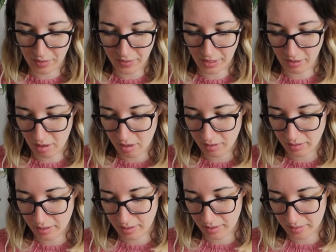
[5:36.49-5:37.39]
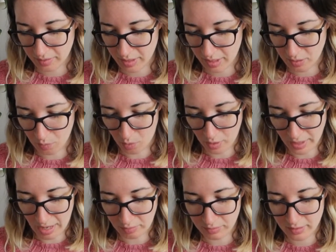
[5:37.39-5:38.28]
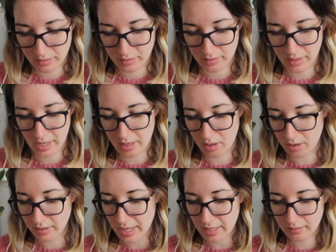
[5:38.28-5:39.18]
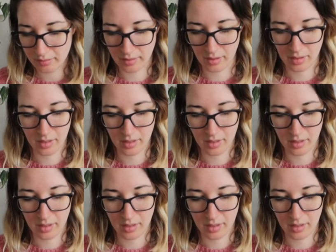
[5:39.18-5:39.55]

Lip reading: They are not getting worn out at all yet.